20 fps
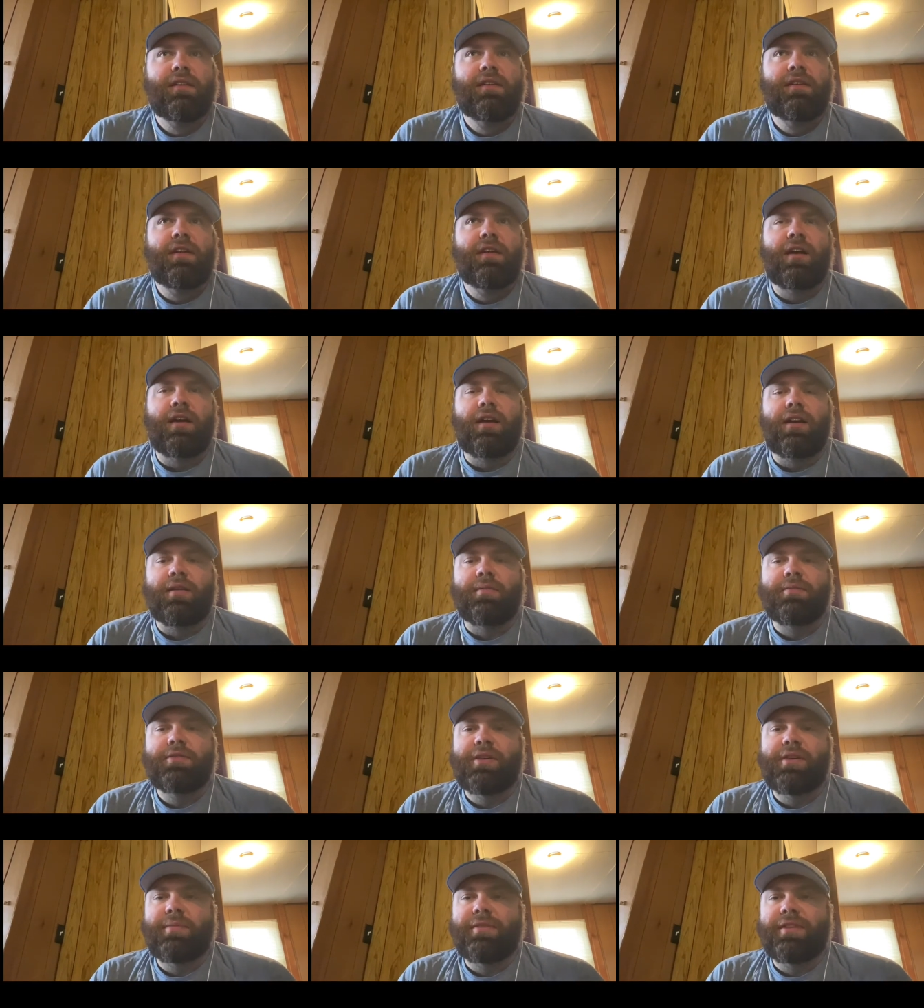
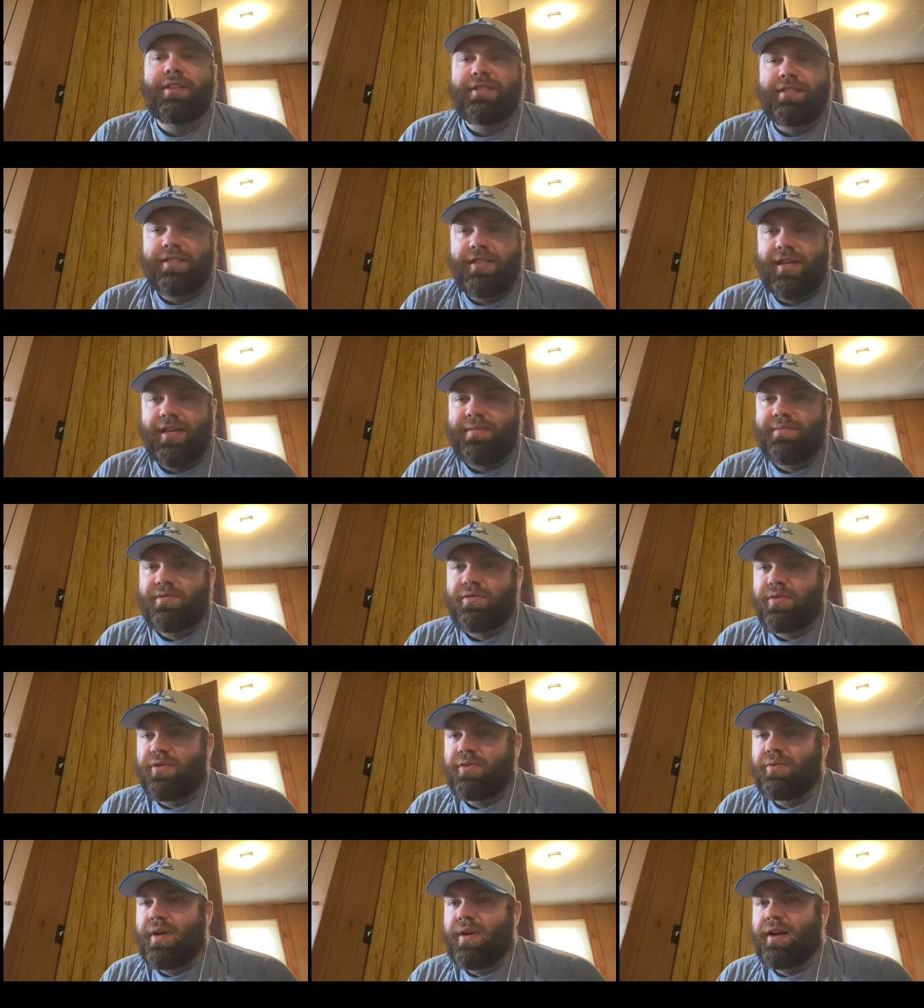Some of these teams
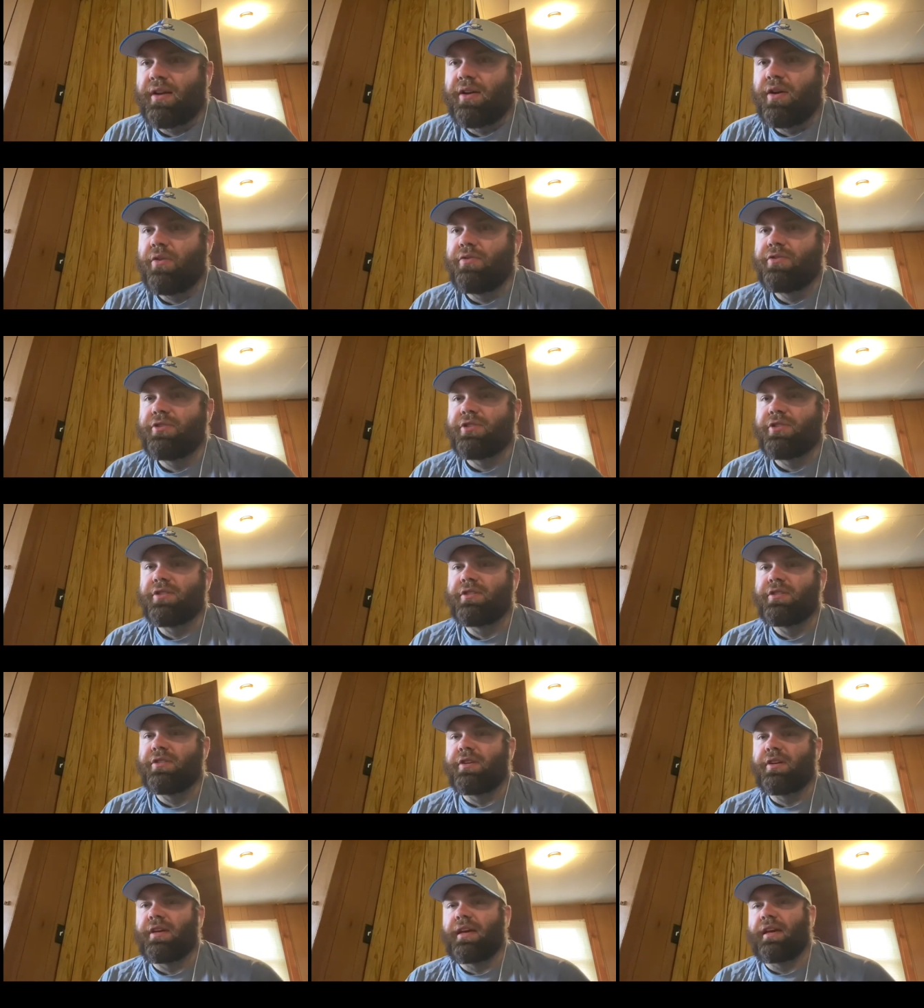with new head coaches,
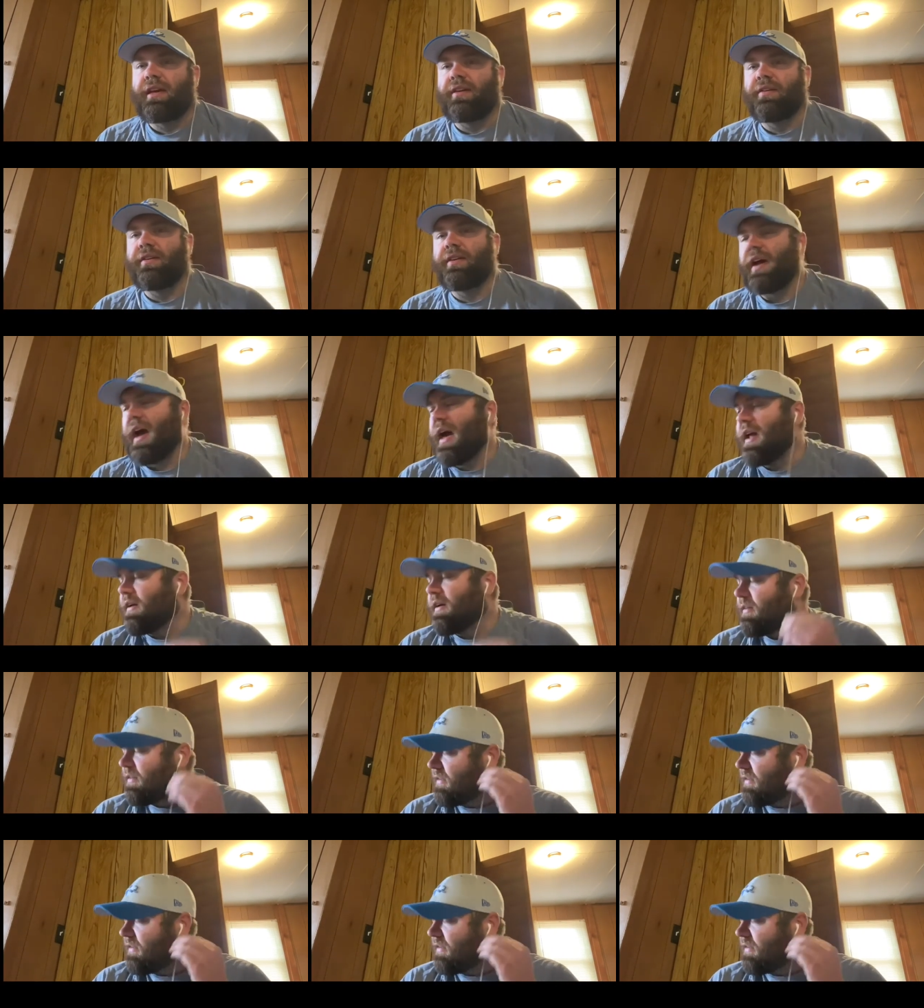you gotta